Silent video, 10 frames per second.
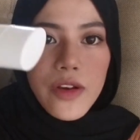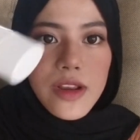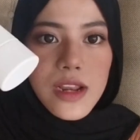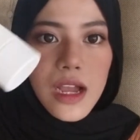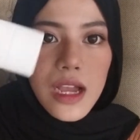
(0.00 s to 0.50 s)

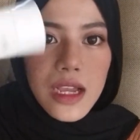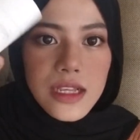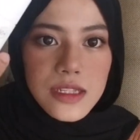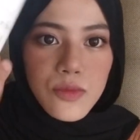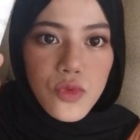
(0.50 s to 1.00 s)
very
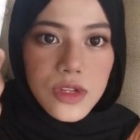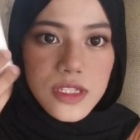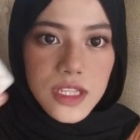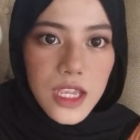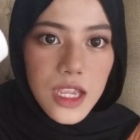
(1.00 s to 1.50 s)
nice and
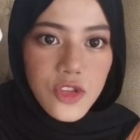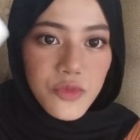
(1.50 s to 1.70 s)
bunga sikit.